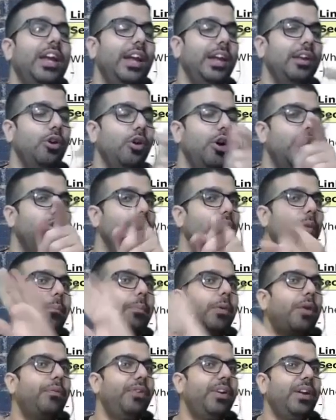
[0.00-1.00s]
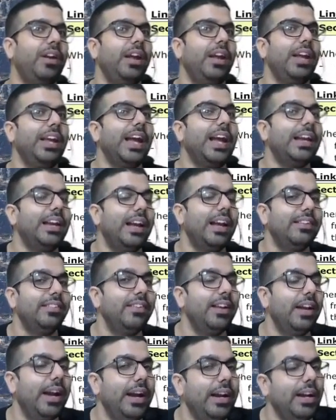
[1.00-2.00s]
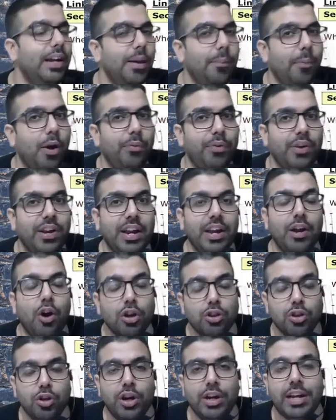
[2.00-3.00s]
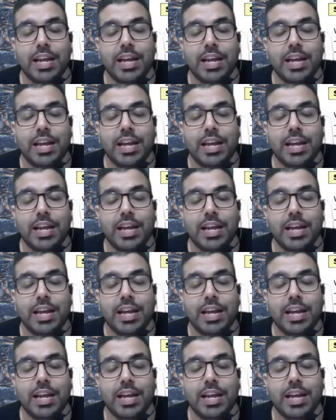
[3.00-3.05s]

you are doing profiteering and National Anti-Profiteering Authority,